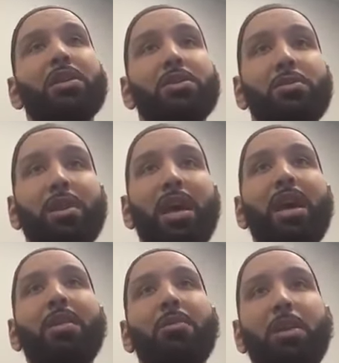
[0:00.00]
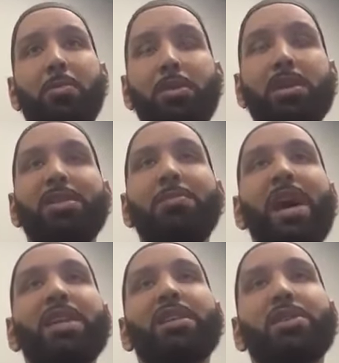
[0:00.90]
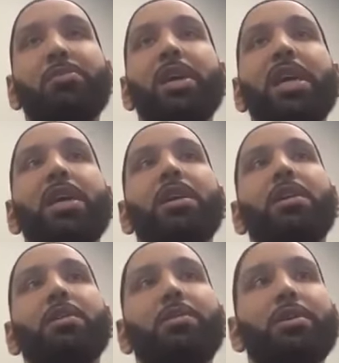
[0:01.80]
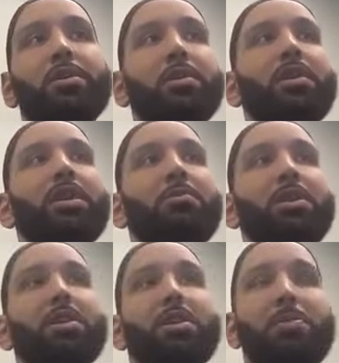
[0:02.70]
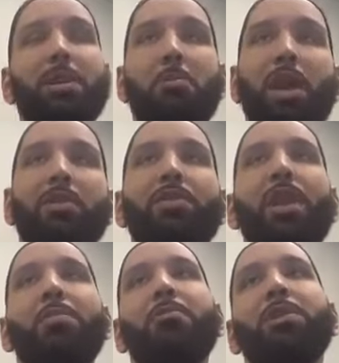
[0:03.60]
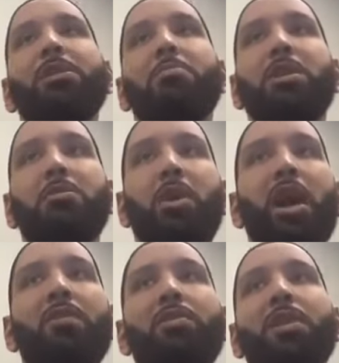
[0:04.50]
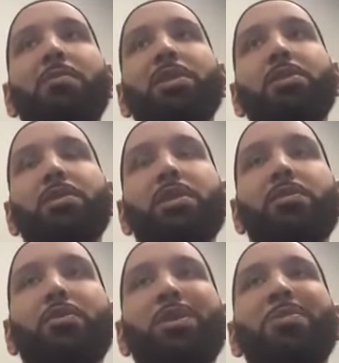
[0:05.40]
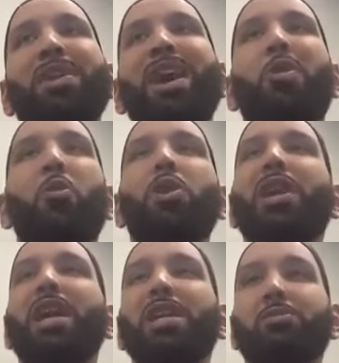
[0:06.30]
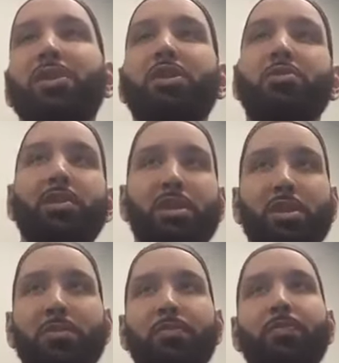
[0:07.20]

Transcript: So when a person passes away, certainly we should speak well of them and we should make dua for them and so on and so forth, but not organized rituals.